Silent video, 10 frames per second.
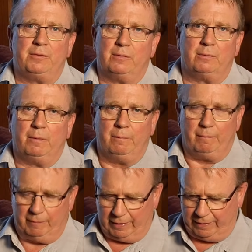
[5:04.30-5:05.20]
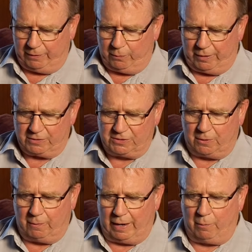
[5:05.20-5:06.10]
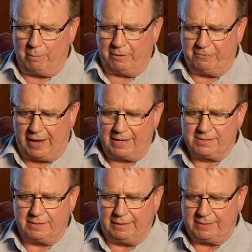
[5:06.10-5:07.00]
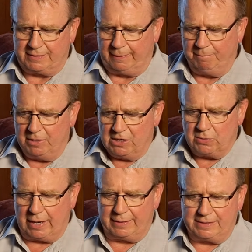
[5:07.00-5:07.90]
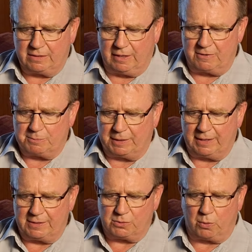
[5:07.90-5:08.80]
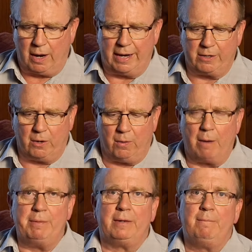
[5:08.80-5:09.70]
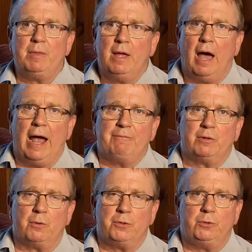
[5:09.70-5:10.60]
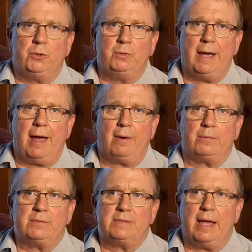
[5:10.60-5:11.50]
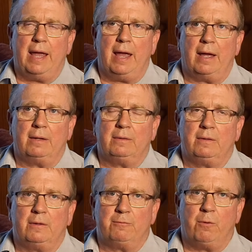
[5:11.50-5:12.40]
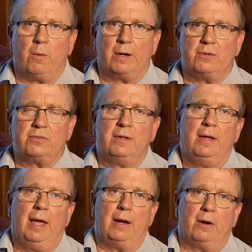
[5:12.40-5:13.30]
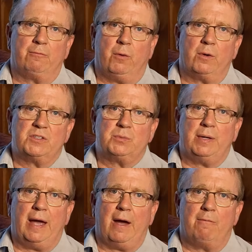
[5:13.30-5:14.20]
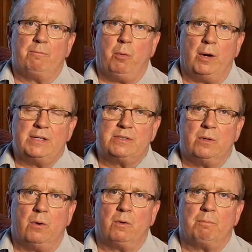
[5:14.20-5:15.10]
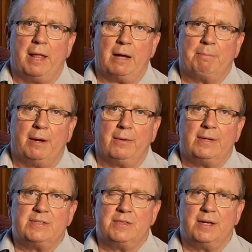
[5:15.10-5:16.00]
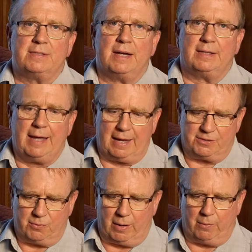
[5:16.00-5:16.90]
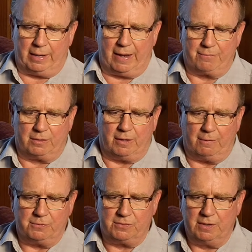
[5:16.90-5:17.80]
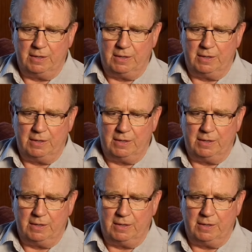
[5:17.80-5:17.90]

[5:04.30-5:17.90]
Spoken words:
you know, anywhere. So, and I want to be fast and easy. So I got these gloves because where I go, I have to go through 2 towns and the forest. And in our forest, we have poison oak, blackberries, and things like that. So I want to have gloves.